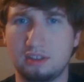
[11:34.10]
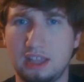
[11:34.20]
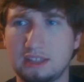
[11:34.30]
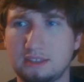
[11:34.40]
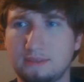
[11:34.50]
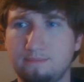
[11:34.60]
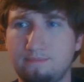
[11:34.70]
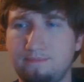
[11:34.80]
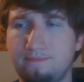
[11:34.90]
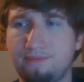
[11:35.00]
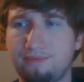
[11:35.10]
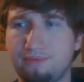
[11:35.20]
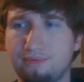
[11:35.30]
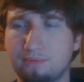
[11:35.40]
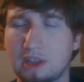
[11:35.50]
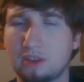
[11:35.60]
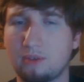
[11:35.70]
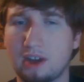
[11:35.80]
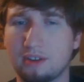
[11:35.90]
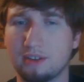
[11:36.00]
it's been
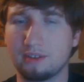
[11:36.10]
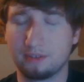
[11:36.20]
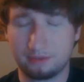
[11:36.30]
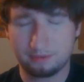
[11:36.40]
quite a